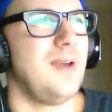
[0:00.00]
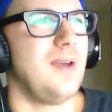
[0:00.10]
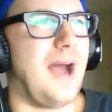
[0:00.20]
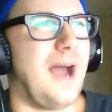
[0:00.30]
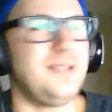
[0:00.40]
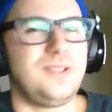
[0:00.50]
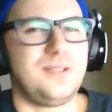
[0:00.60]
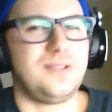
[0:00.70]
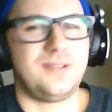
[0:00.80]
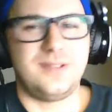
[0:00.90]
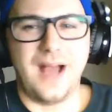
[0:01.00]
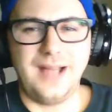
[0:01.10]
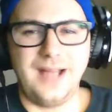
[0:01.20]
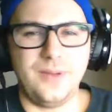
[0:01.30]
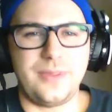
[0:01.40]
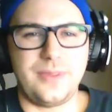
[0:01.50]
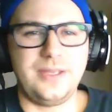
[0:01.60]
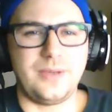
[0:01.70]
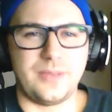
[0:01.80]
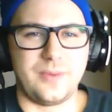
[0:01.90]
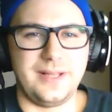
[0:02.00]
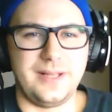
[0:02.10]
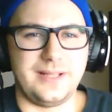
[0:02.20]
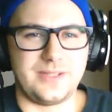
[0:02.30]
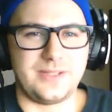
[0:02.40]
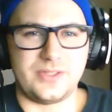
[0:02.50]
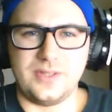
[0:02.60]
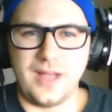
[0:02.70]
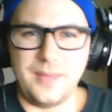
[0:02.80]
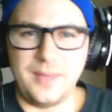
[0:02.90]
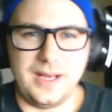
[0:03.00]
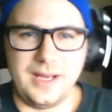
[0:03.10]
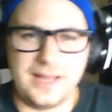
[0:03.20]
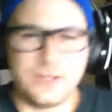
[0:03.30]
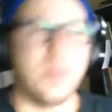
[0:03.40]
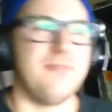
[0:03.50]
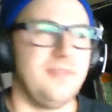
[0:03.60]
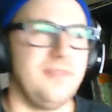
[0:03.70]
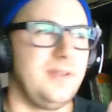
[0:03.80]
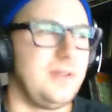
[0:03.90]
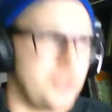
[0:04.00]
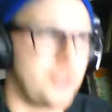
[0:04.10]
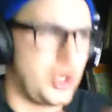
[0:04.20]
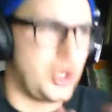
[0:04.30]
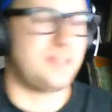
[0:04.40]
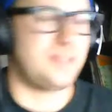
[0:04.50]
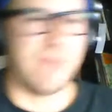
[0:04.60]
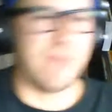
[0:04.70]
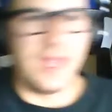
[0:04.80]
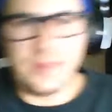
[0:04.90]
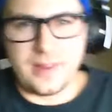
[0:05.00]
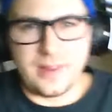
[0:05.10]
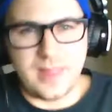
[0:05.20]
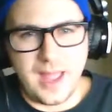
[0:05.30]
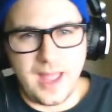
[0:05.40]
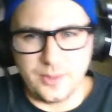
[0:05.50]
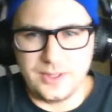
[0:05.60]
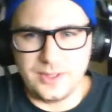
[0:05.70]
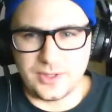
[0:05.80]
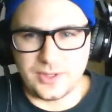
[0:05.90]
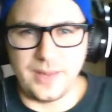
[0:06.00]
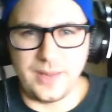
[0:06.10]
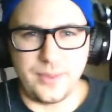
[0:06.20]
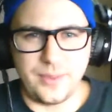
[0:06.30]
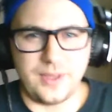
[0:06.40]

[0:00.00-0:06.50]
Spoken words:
I don't think you can really just. I mean, unless you have just bathed that creature, I don't think you